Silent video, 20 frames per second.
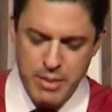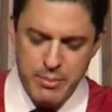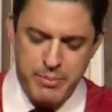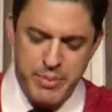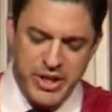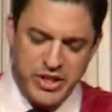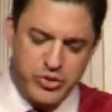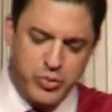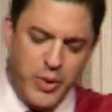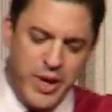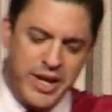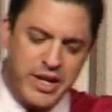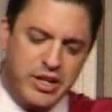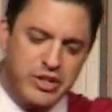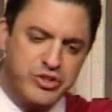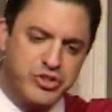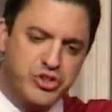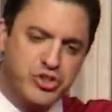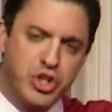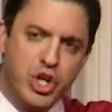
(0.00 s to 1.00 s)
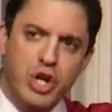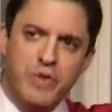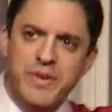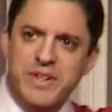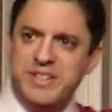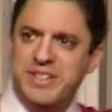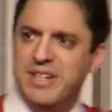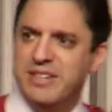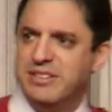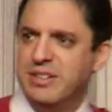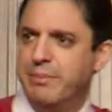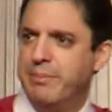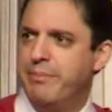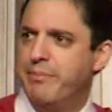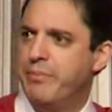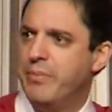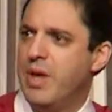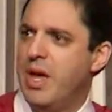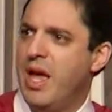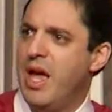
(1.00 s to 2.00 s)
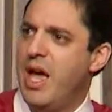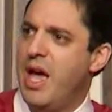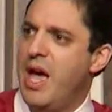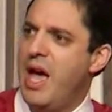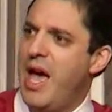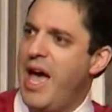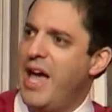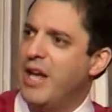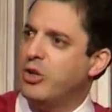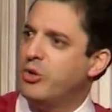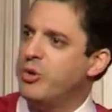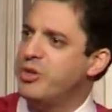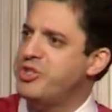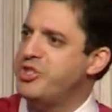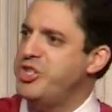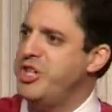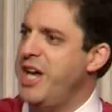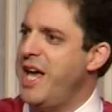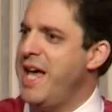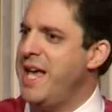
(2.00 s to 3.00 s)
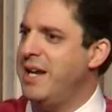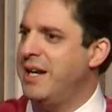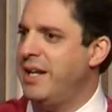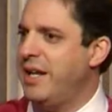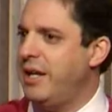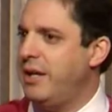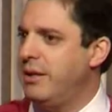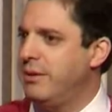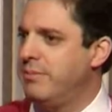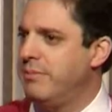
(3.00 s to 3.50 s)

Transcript: between conservatism and Christianity,